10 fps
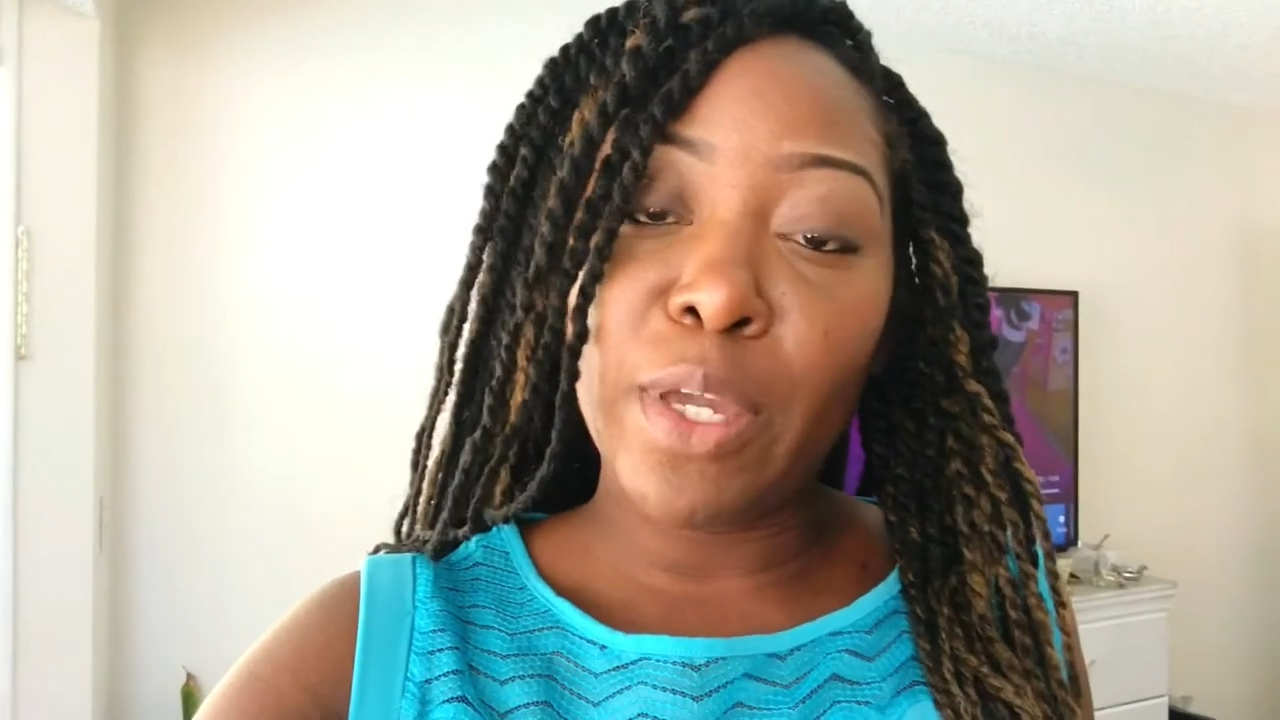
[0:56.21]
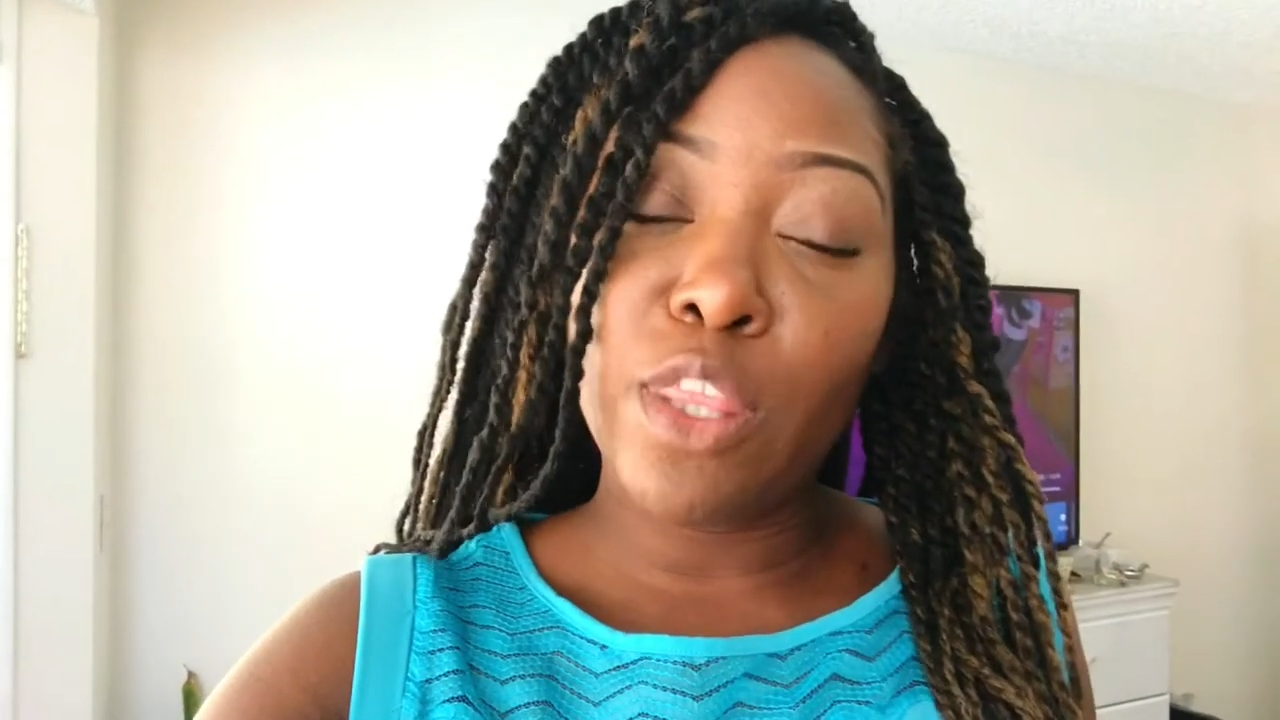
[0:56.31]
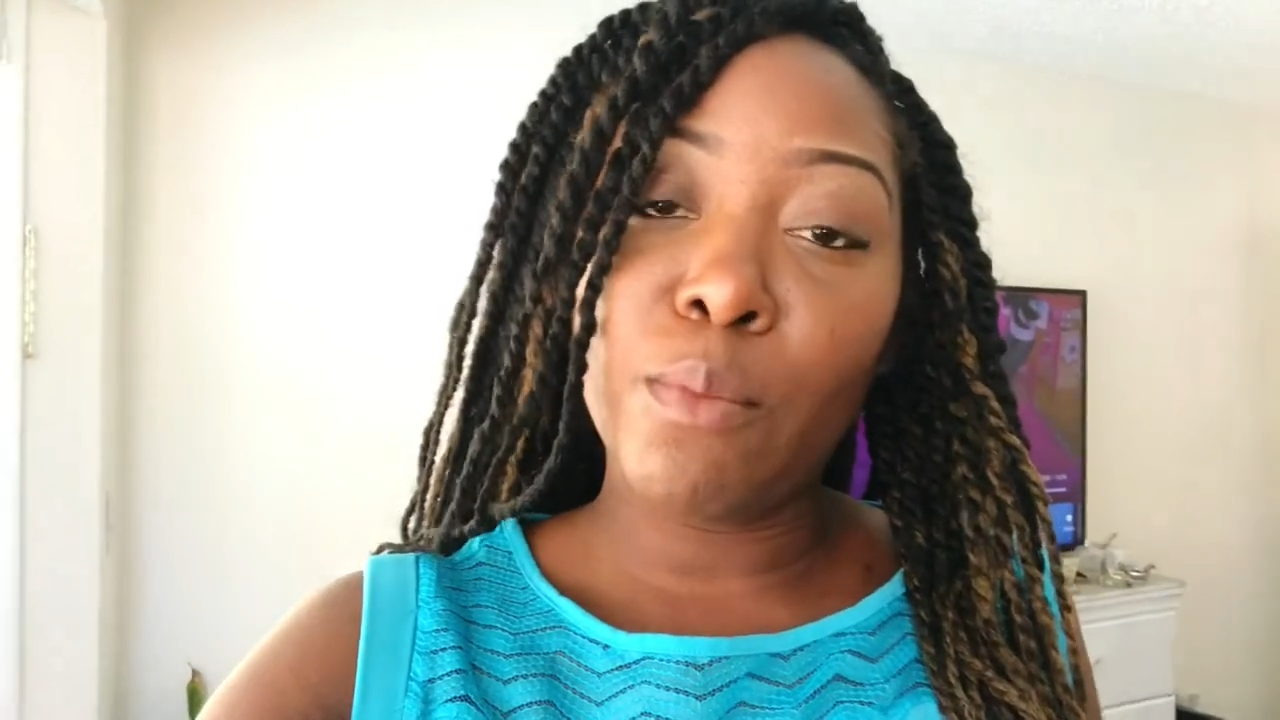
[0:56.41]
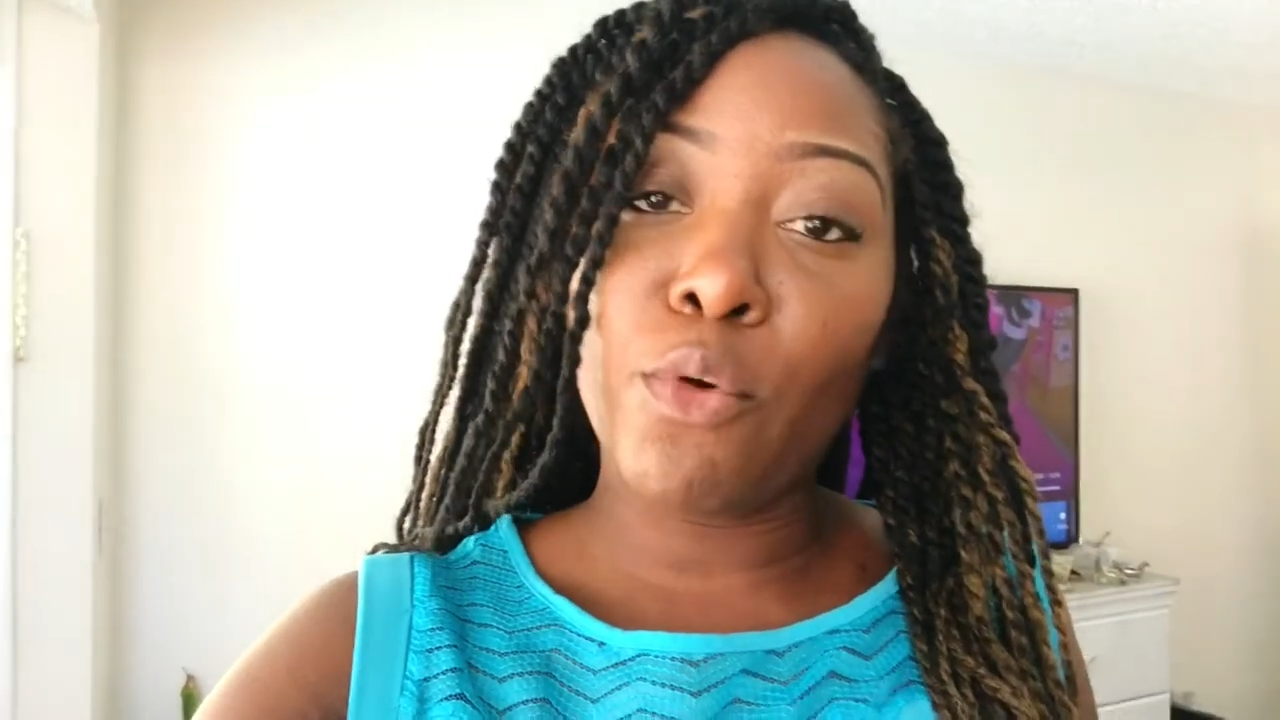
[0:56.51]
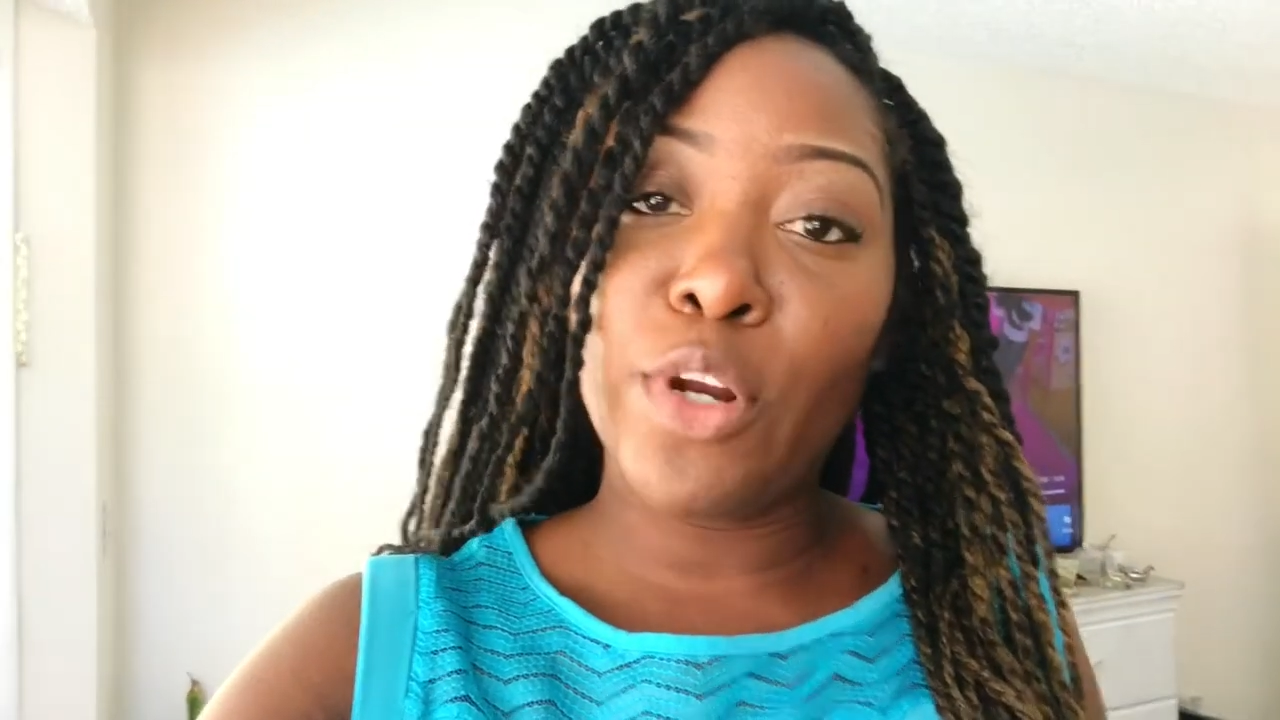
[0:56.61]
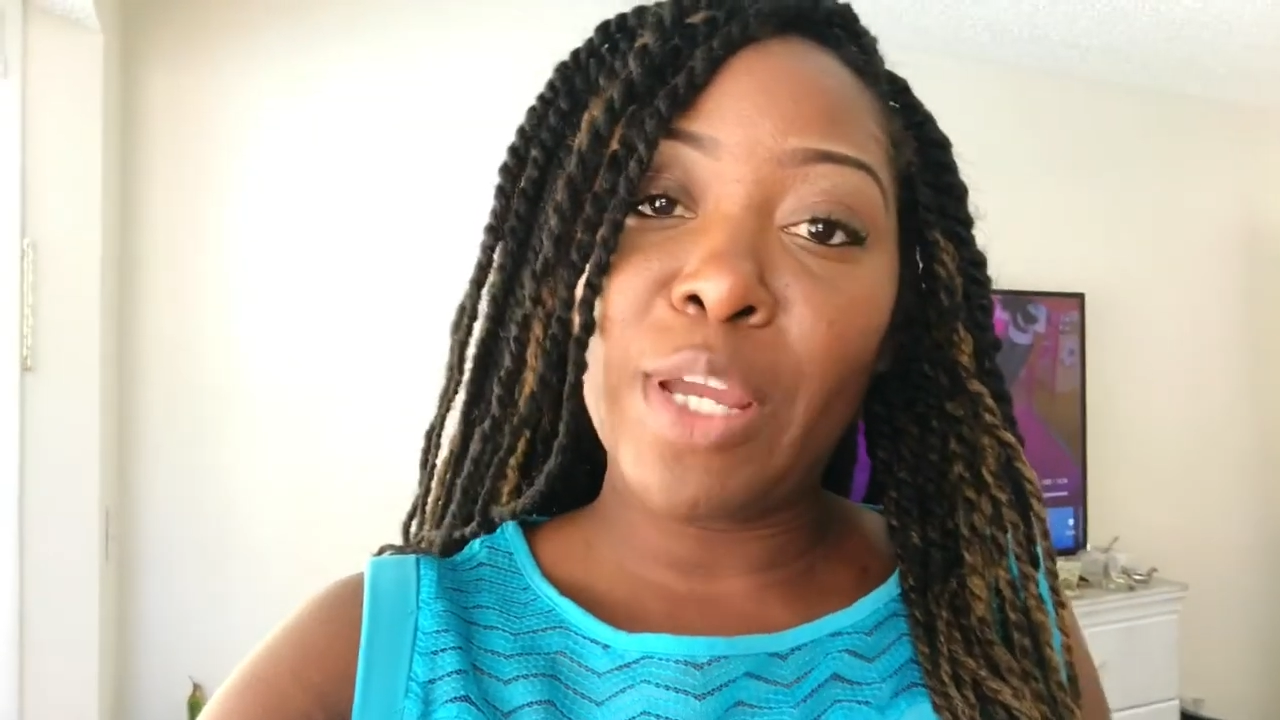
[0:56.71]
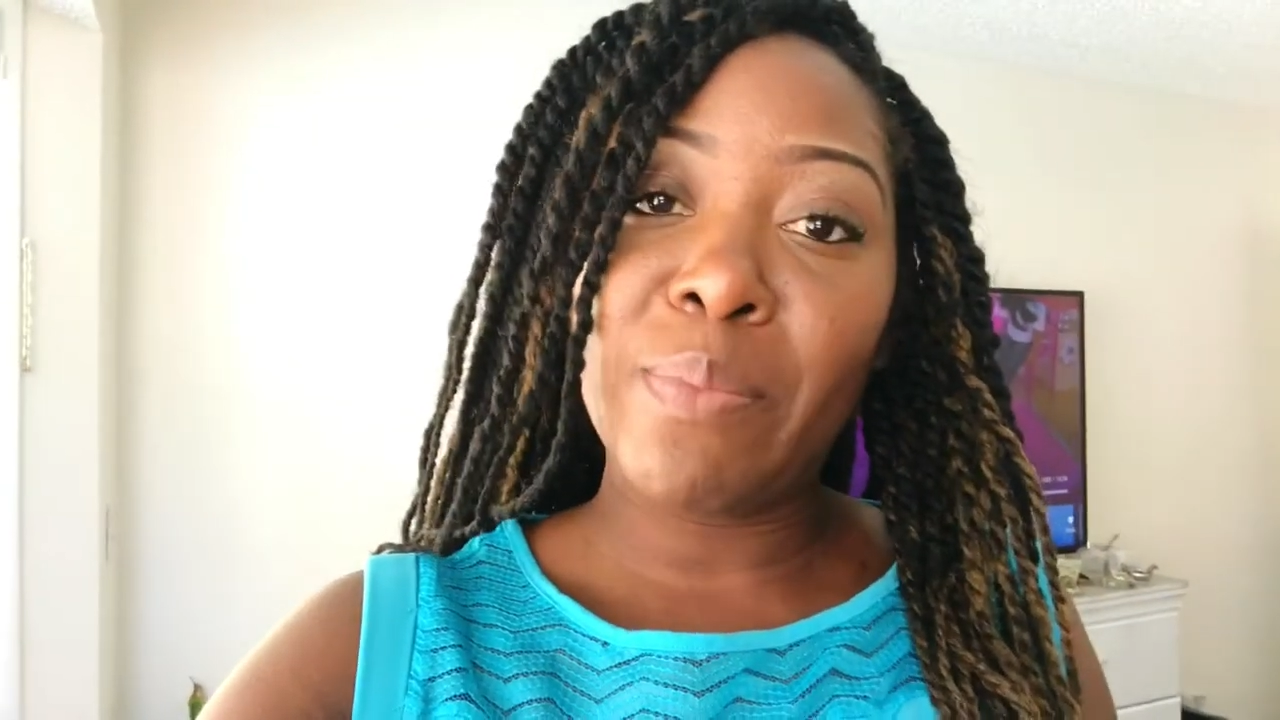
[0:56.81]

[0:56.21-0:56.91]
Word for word: in the morning.